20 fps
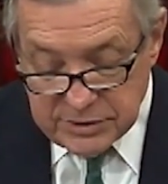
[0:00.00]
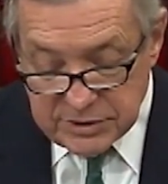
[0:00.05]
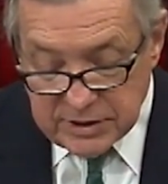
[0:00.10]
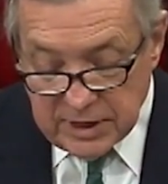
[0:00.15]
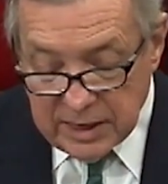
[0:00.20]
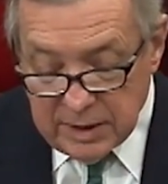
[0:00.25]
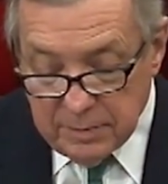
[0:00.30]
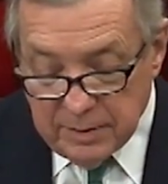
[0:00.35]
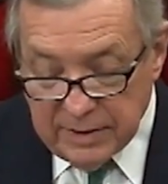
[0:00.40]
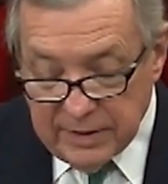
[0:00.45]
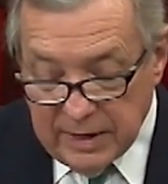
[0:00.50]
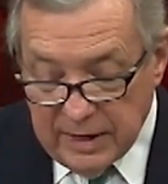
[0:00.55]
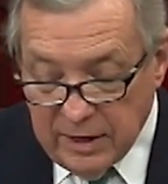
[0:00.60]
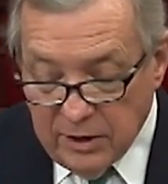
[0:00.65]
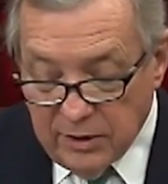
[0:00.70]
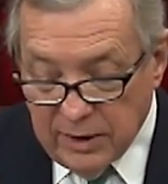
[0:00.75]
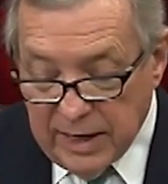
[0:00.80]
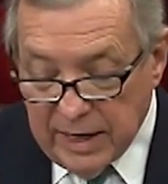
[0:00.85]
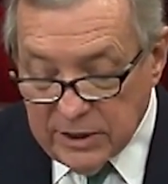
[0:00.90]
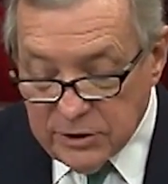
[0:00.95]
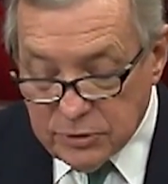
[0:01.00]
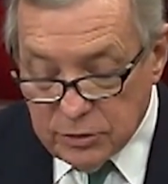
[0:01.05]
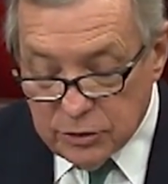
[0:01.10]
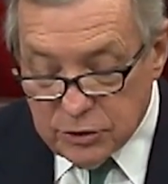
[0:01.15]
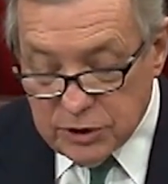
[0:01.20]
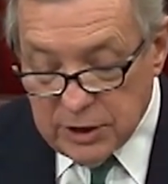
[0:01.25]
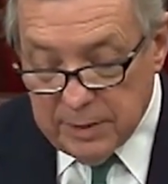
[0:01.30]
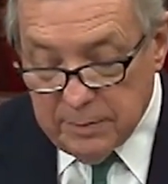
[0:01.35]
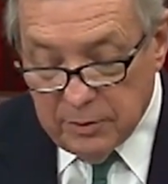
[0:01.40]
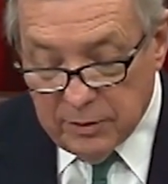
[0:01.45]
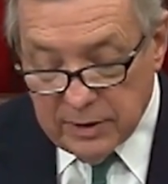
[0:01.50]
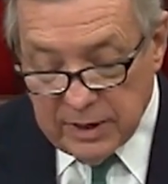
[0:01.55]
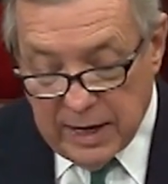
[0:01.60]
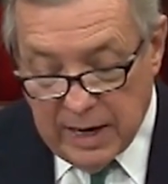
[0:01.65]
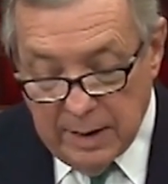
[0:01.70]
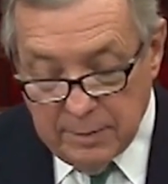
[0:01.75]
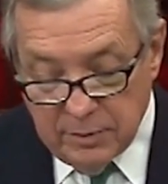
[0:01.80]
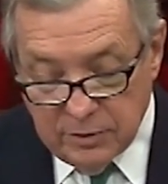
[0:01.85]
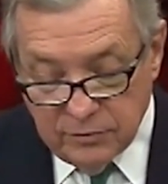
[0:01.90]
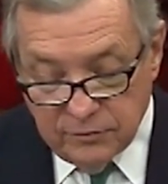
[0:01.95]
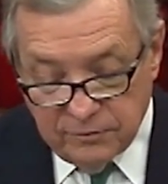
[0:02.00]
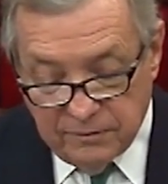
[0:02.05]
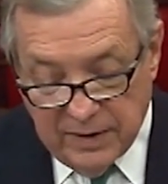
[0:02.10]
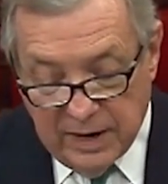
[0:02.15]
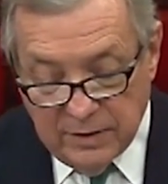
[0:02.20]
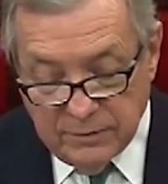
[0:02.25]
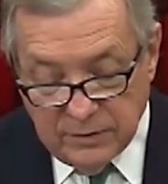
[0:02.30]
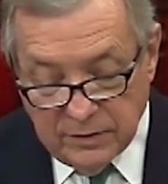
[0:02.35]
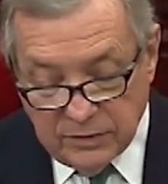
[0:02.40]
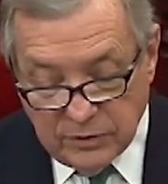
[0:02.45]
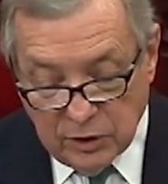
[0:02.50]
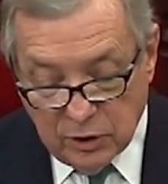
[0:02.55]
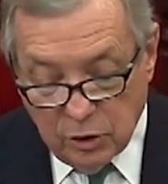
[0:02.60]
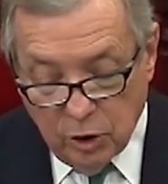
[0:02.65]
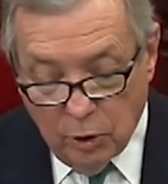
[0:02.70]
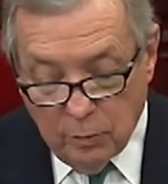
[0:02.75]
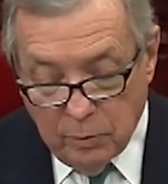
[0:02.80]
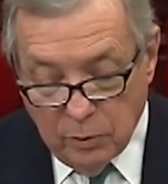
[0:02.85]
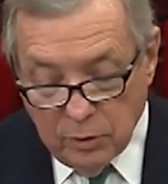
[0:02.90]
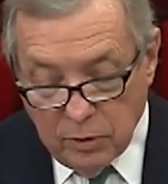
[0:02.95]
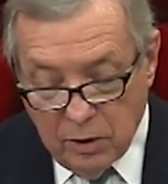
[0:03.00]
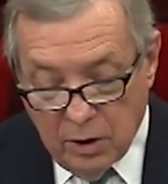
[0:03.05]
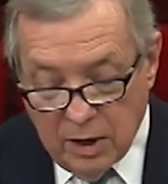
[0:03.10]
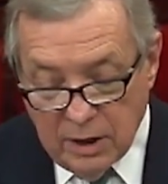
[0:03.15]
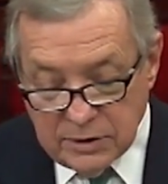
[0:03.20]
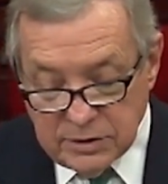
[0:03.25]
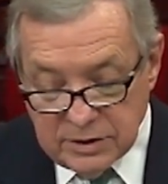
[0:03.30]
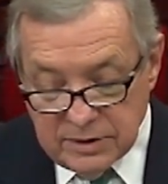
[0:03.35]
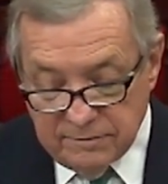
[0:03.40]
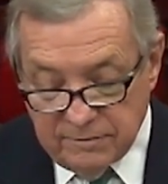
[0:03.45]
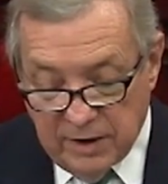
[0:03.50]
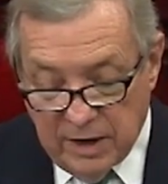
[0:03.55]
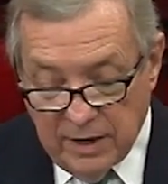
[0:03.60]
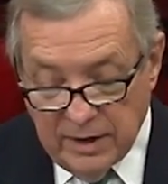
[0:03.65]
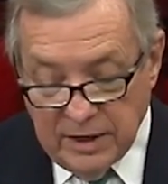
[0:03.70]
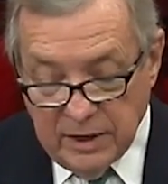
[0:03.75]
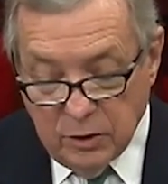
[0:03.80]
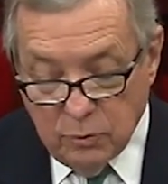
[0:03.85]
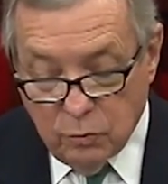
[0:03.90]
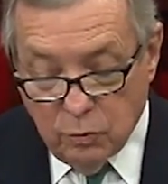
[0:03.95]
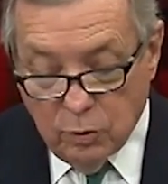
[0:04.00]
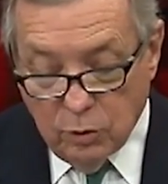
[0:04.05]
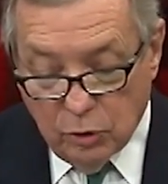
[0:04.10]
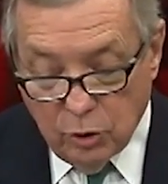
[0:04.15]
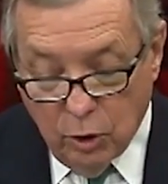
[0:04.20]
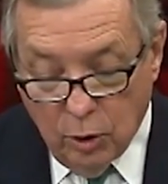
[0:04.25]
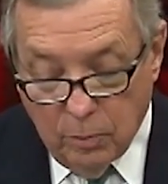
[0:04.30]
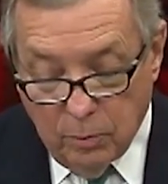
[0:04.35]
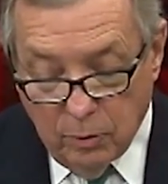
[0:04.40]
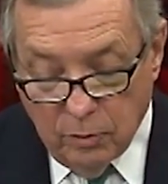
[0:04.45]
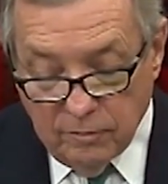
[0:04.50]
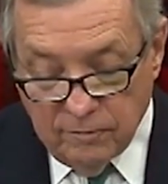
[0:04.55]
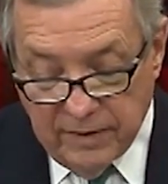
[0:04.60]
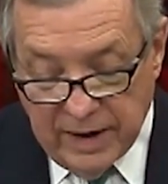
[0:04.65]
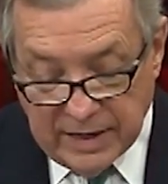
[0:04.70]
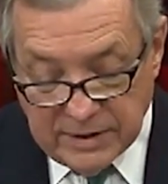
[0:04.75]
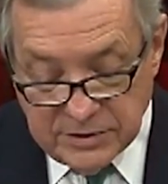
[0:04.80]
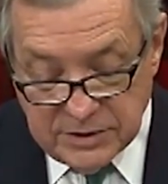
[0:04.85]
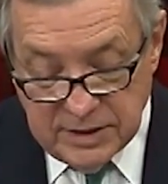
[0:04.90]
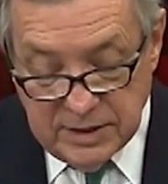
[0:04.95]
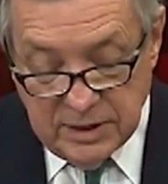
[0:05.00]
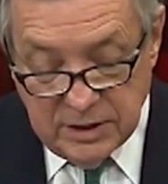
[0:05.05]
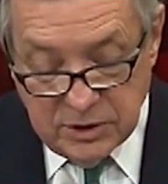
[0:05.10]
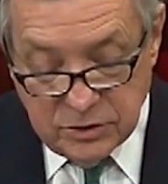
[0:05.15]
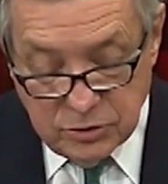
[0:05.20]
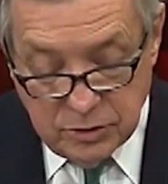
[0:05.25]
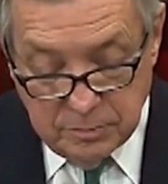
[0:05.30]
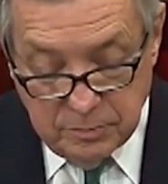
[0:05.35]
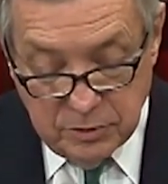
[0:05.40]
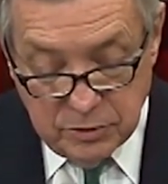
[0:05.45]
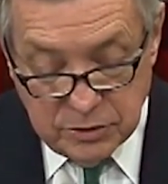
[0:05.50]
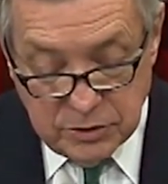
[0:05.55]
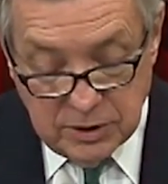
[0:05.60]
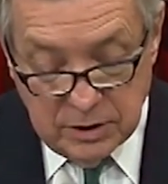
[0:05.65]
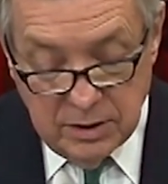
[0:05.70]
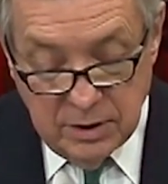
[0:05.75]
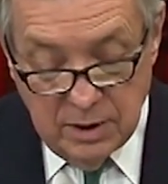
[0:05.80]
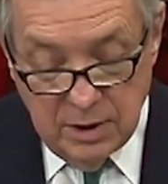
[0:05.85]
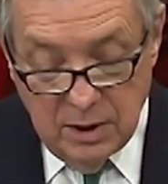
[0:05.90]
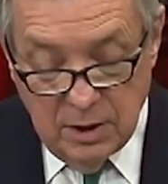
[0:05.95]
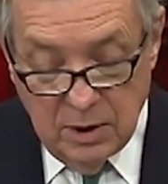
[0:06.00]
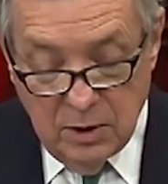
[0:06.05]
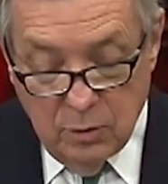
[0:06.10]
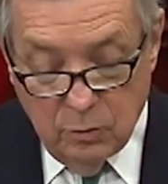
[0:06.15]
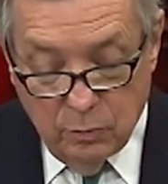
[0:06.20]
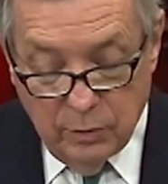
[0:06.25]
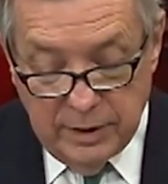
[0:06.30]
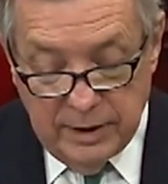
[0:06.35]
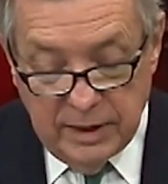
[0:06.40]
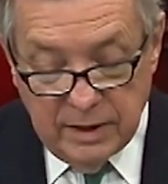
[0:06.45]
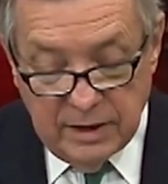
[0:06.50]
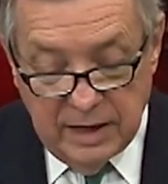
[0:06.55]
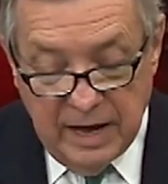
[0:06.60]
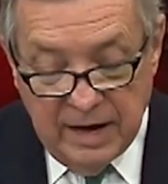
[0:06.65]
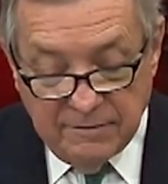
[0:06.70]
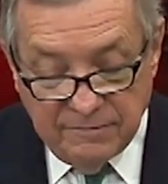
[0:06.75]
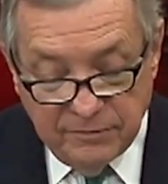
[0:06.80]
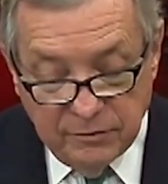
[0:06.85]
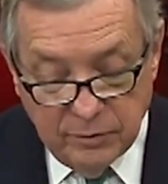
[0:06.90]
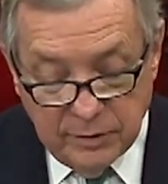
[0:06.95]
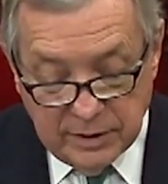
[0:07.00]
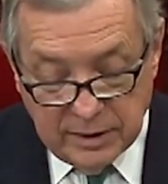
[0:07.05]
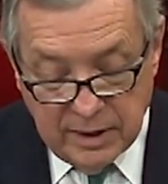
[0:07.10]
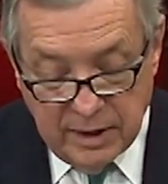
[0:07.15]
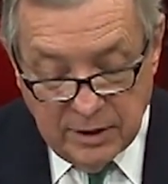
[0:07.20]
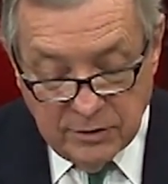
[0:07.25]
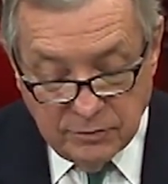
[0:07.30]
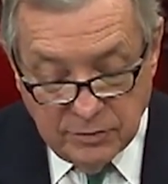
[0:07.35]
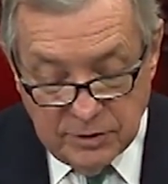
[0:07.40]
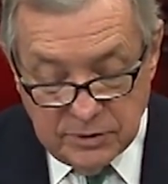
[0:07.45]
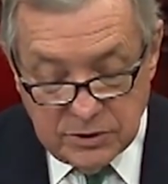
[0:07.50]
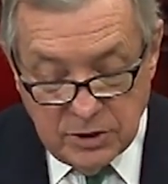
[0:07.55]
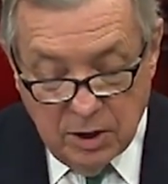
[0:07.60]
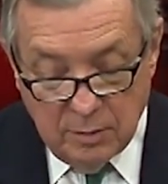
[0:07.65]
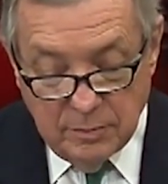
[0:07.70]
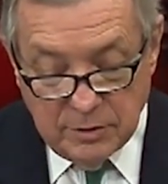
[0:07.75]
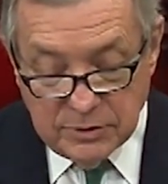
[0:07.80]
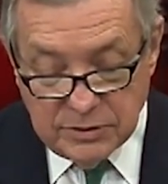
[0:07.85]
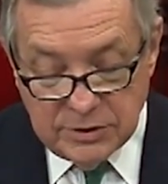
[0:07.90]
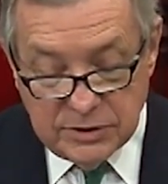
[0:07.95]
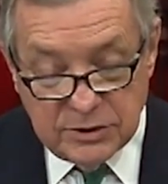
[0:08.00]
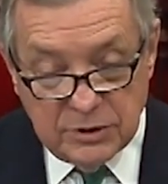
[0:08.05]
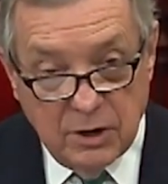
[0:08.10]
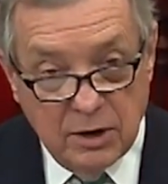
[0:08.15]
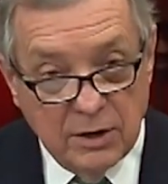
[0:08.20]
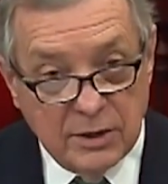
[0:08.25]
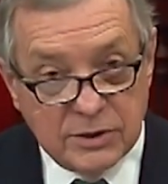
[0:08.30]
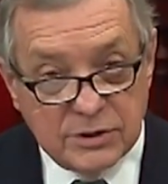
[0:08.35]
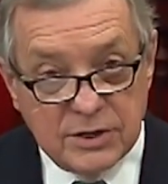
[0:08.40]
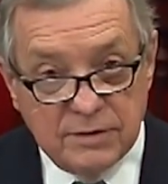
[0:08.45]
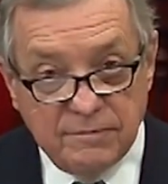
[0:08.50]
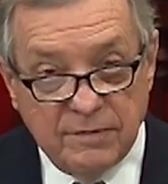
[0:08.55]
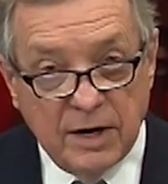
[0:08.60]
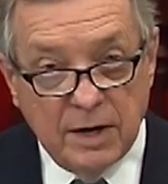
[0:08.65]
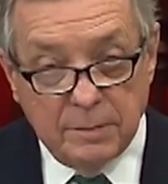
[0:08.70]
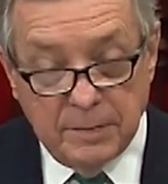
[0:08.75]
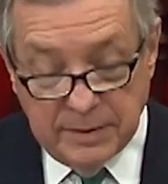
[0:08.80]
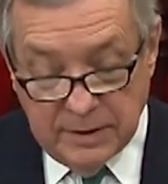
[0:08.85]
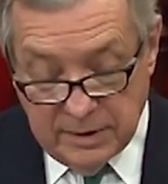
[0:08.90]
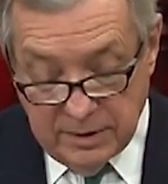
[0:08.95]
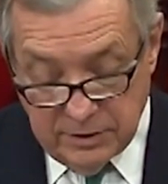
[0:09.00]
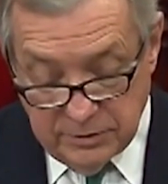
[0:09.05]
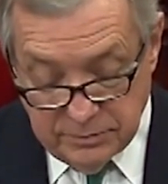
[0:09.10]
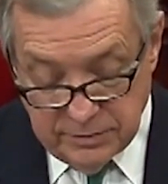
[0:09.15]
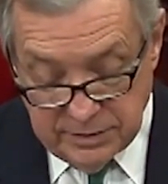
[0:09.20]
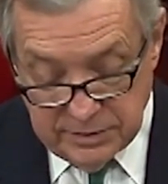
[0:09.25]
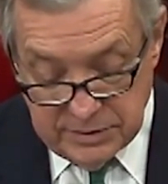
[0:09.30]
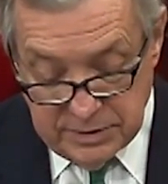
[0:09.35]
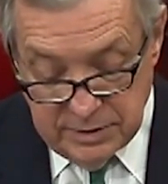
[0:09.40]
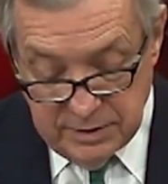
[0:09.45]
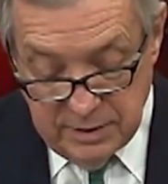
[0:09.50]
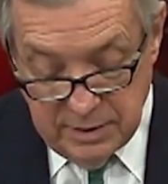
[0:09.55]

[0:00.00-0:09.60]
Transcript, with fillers: study by the International Chamber of Commerce found that the global cost of unequal global vaccine distribution will hit affluent countries almost as hard as developing countries.